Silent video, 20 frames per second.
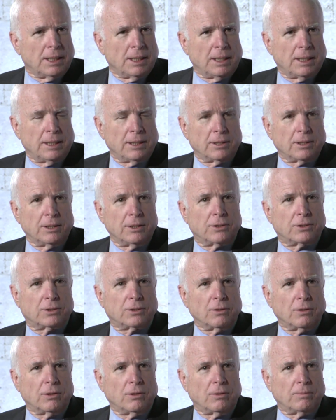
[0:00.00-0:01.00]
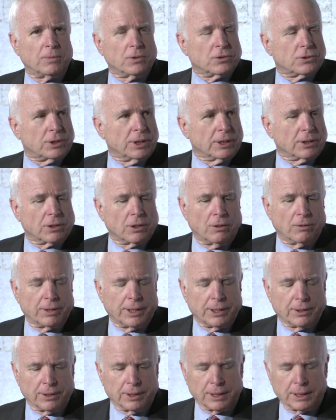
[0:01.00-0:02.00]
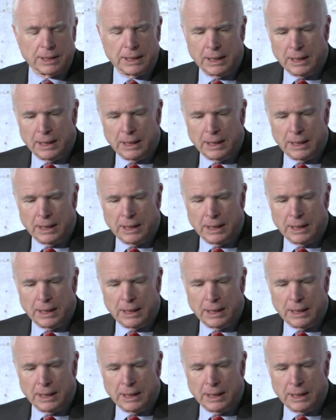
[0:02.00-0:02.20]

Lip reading: it's almost incoherent.